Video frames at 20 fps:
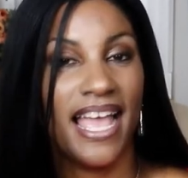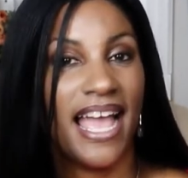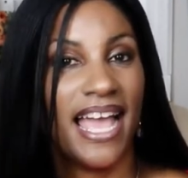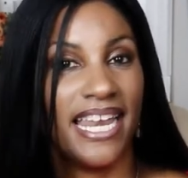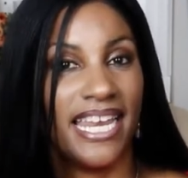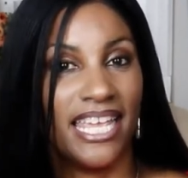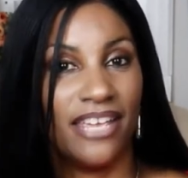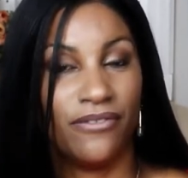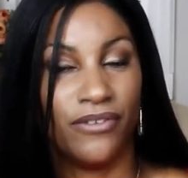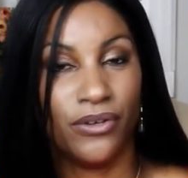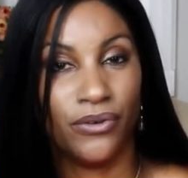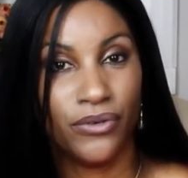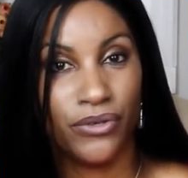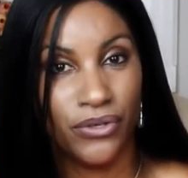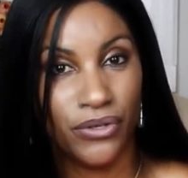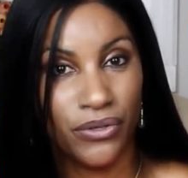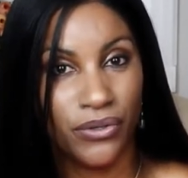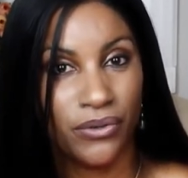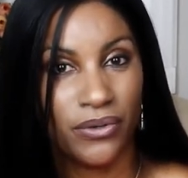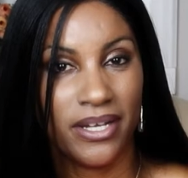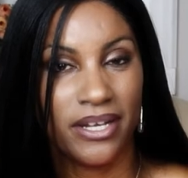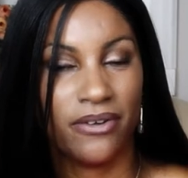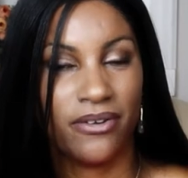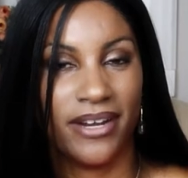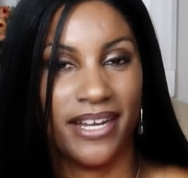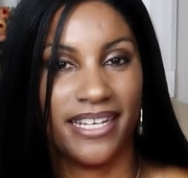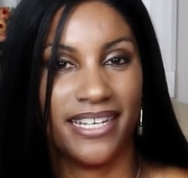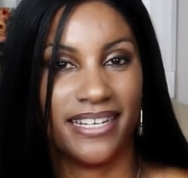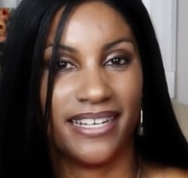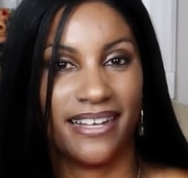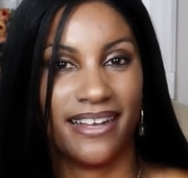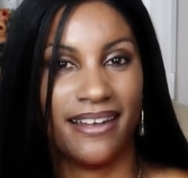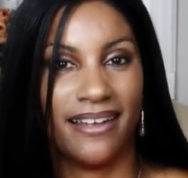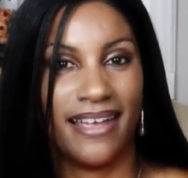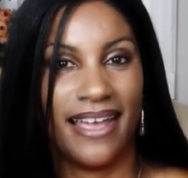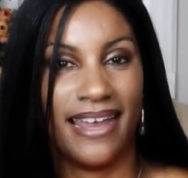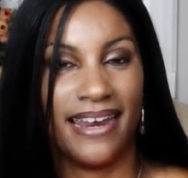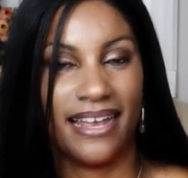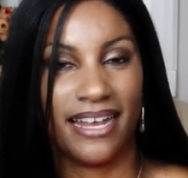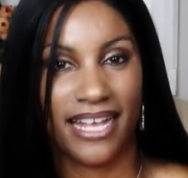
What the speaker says: And if you do create an